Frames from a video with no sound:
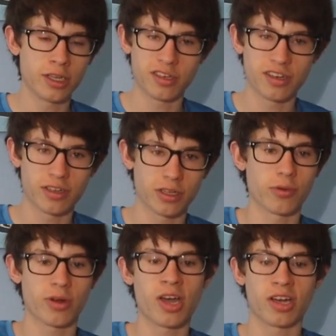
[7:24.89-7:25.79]
in a
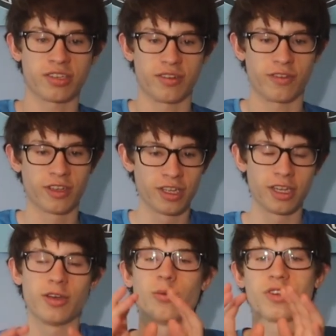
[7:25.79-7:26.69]
lower octave,
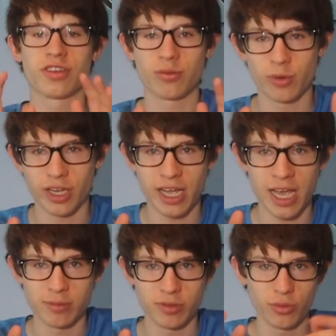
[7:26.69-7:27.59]
which is what I
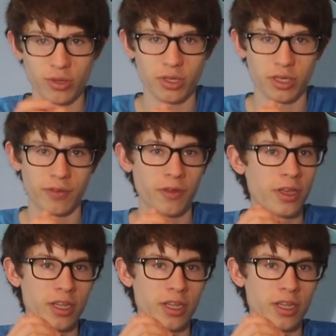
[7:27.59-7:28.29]
absolutely love.